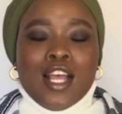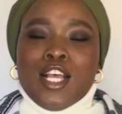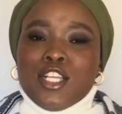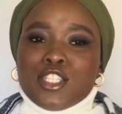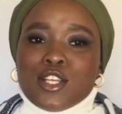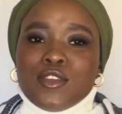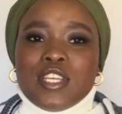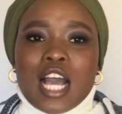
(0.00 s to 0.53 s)

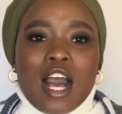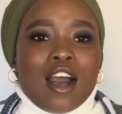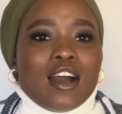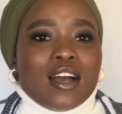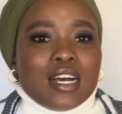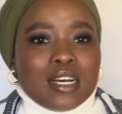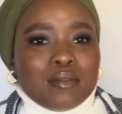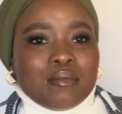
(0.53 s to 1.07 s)
So
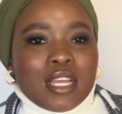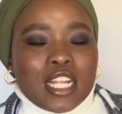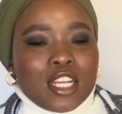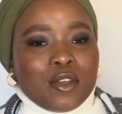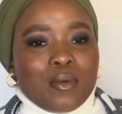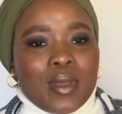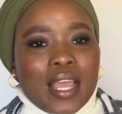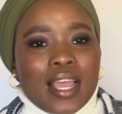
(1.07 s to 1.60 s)
yeah,
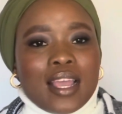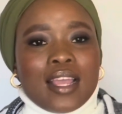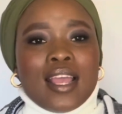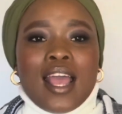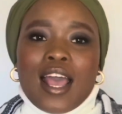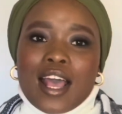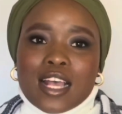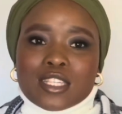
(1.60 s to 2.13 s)
anyway,
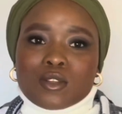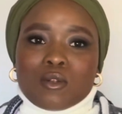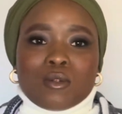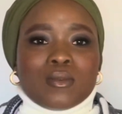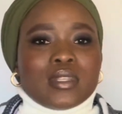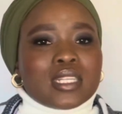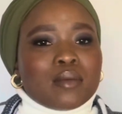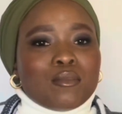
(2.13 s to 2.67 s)
as
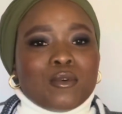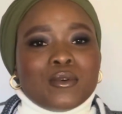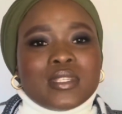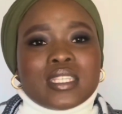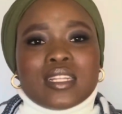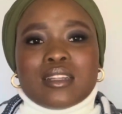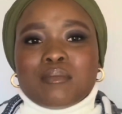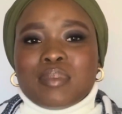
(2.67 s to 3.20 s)
always, I'm always
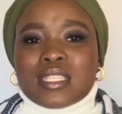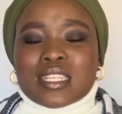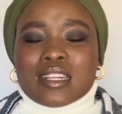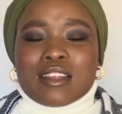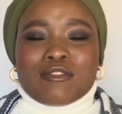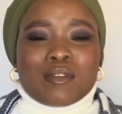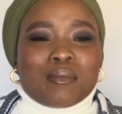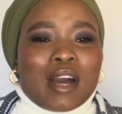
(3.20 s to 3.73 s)
sending peace and
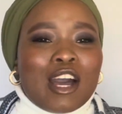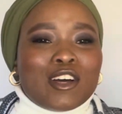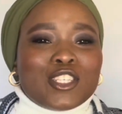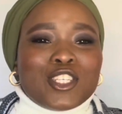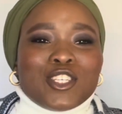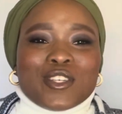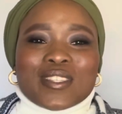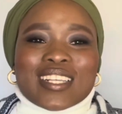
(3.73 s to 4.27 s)
love from my heart to
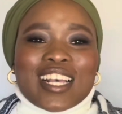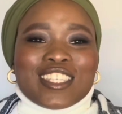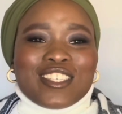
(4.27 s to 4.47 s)
you guys.